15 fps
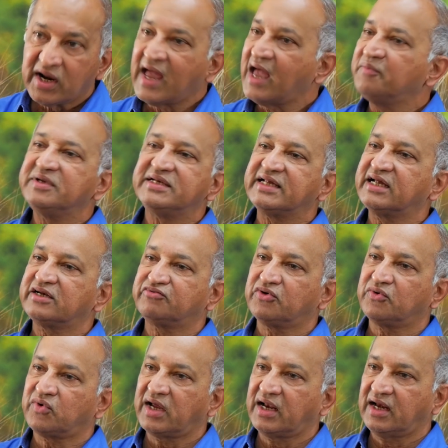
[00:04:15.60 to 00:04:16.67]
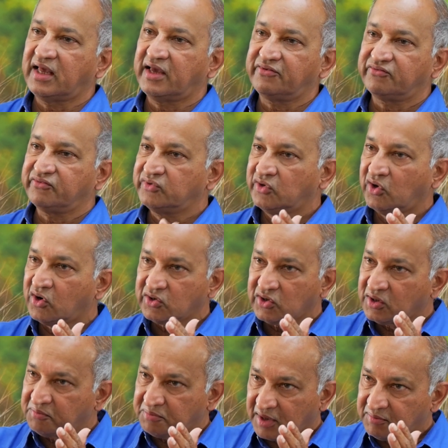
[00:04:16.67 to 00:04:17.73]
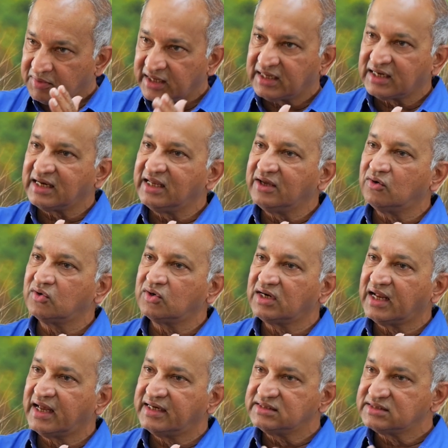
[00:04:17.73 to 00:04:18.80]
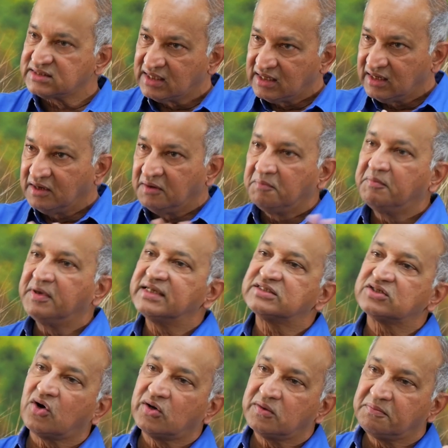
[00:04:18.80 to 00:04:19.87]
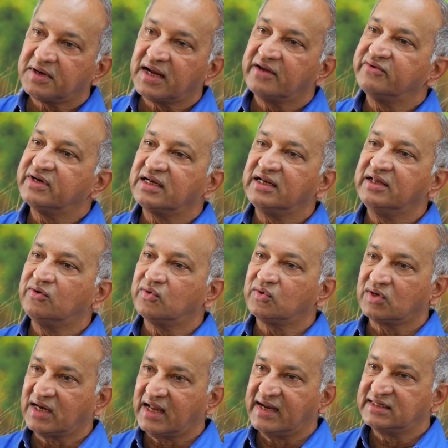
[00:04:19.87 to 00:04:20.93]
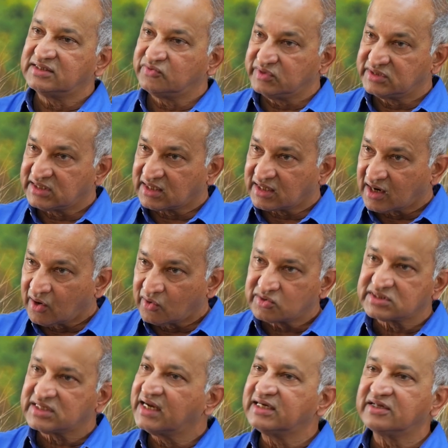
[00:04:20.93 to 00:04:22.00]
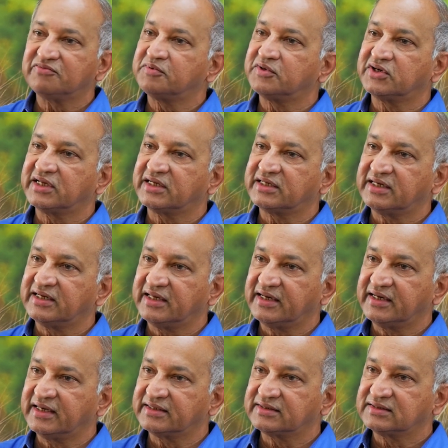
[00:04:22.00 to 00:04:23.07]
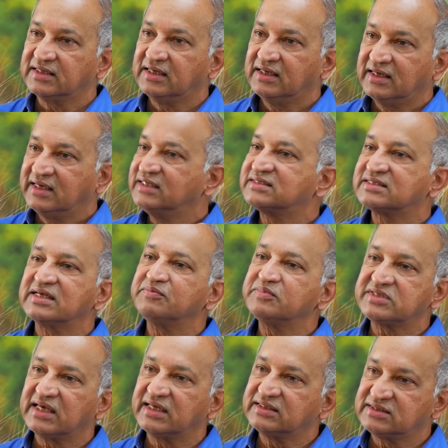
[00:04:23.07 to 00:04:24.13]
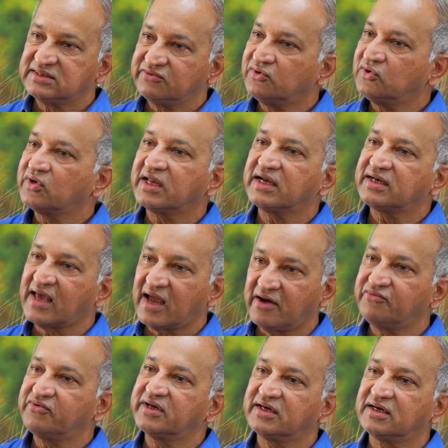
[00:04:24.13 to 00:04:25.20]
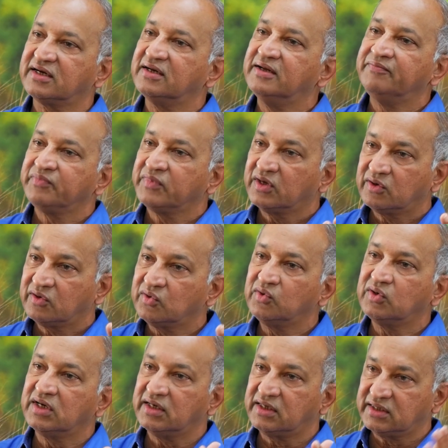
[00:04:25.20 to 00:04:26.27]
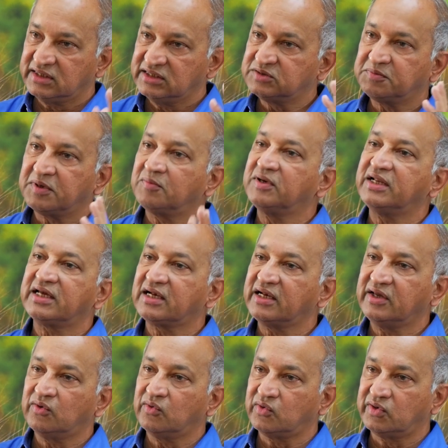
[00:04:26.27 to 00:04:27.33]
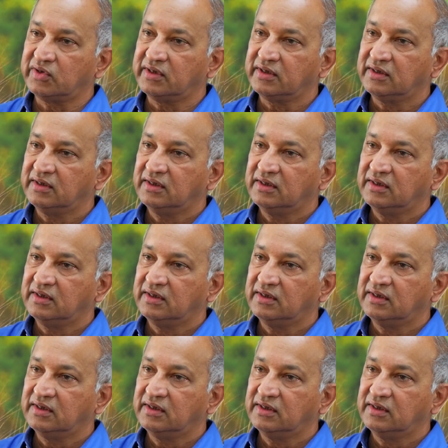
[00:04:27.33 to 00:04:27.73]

habitat for wildlife, not on publicly owned lands, but on privately owned lands which are outside of protected areas. In some sense, if you look at Africa, Kruger is publicly owned